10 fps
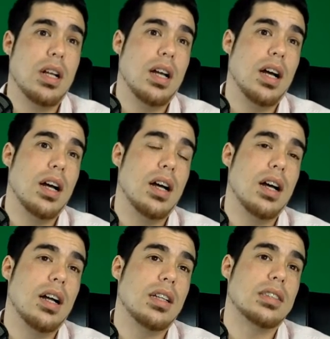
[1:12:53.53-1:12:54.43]

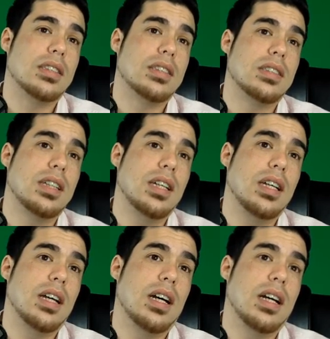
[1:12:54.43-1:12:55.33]
Let's just
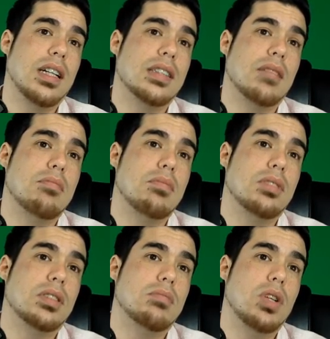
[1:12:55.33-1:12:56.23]
see. Is it
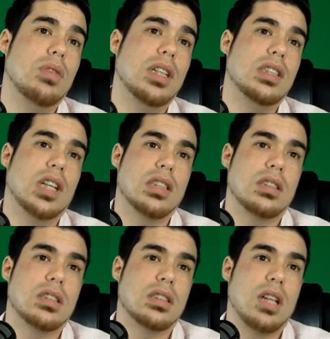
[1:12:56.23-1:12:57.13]
moving
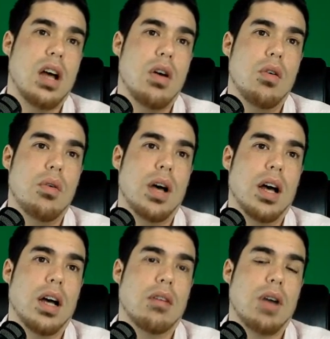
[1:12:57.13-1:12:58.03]
just
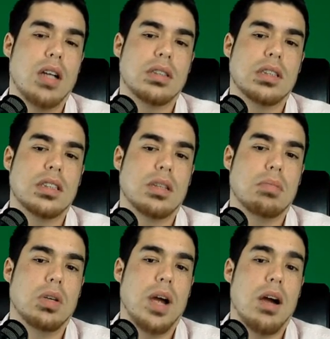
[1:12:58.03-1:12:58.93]
slow? Roger says the
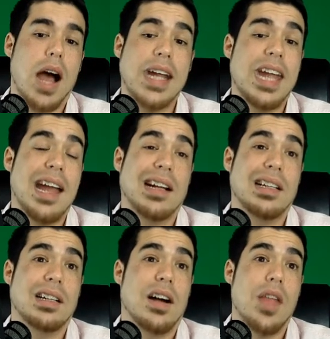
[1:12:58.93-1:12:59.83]
blue arrow. I can't
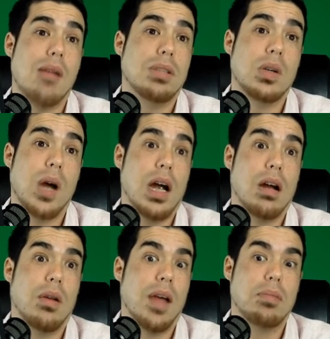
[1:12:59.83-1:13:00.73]
click on that blue
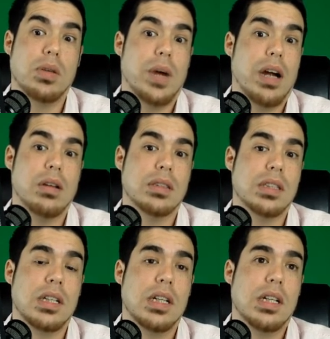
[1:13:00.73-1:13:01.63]
arrow. That blue arrow
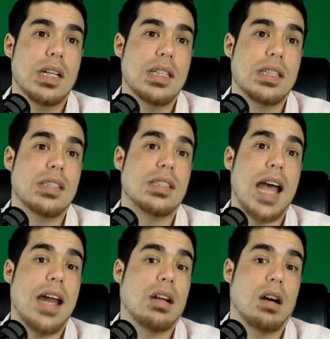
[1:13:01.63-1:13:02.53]
it's
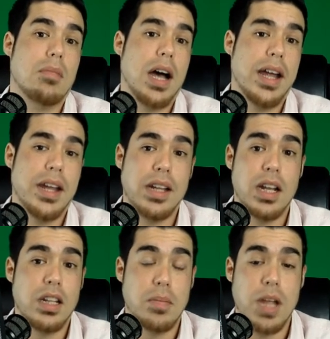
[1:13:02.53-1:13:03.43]
static on my end.
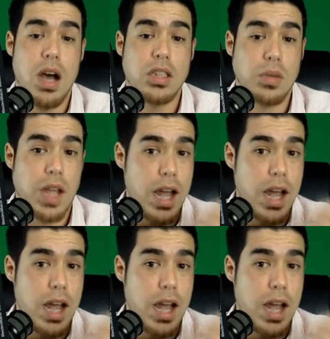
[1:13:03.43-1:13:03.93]
And to be honest with you,